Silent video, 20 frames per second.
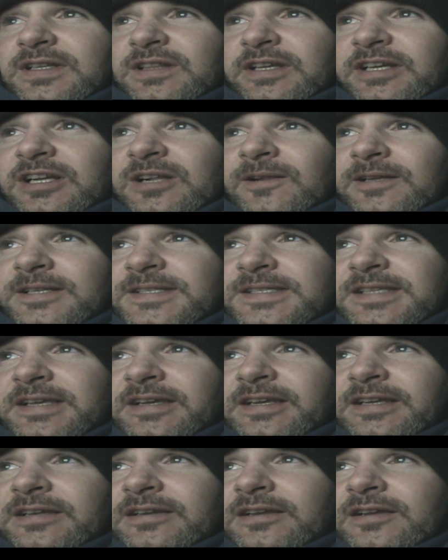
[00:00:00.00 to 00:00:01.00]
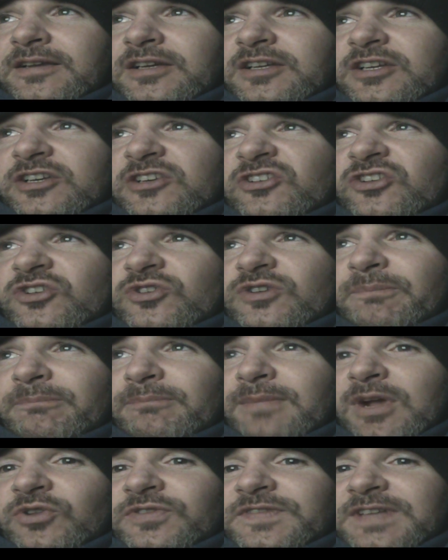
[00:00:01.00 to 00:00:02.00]
like cleansing Nuke
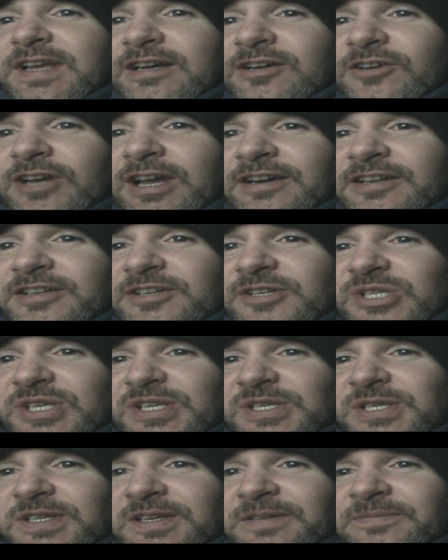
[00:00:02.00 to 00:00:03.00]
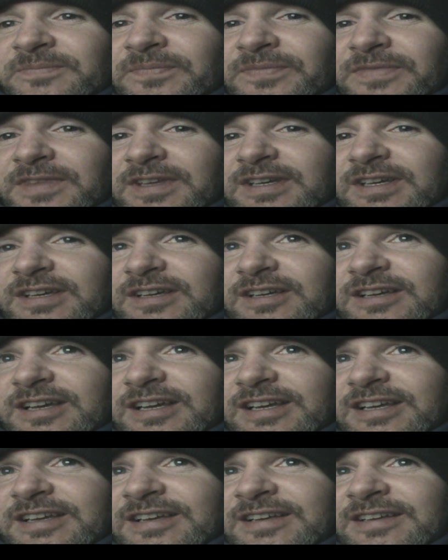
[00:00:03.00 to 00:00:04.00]
Meltdown out of your system.
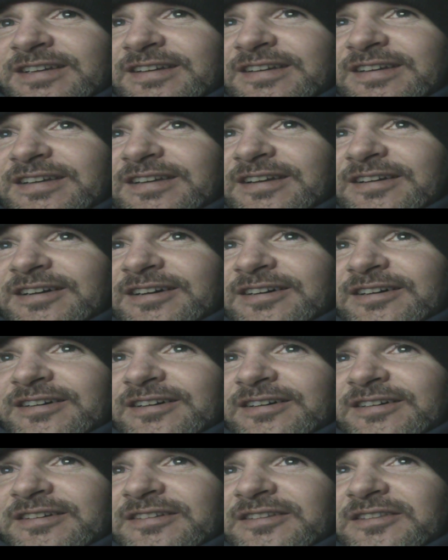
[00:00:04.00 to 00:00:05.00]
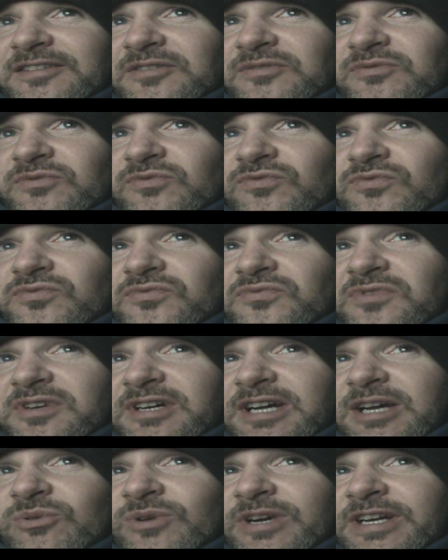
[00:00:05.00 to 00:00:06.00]
And
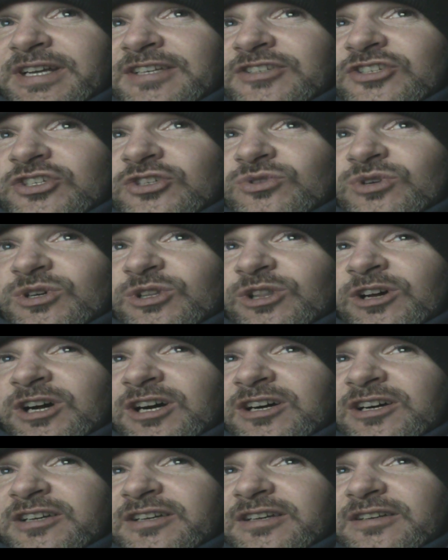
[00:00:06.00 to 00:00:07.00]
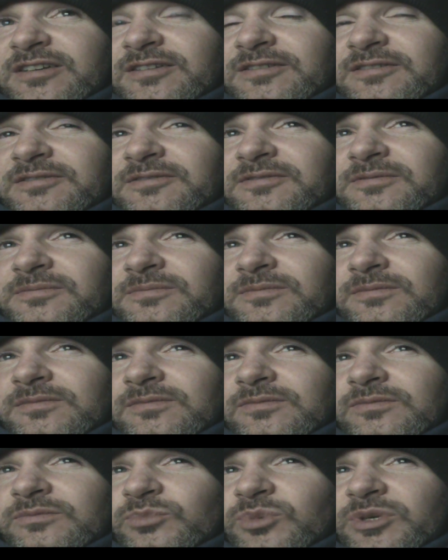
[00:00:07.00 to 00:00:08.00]
I went into a lot,
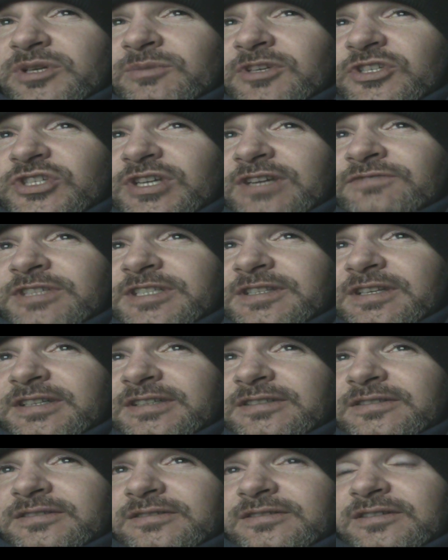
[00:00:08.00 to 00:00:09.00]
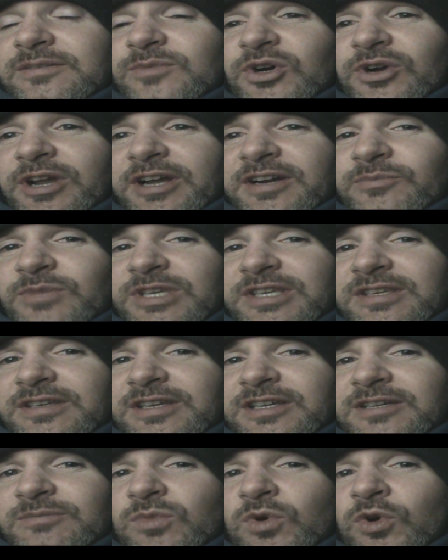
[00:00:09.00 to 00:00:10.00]
pretty much everything, about how to
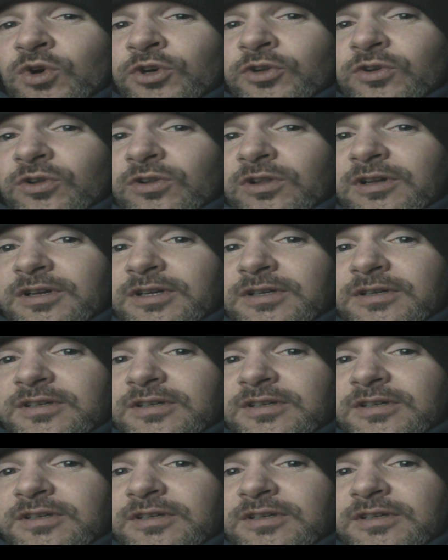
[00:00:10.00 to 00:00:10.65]
be immortal.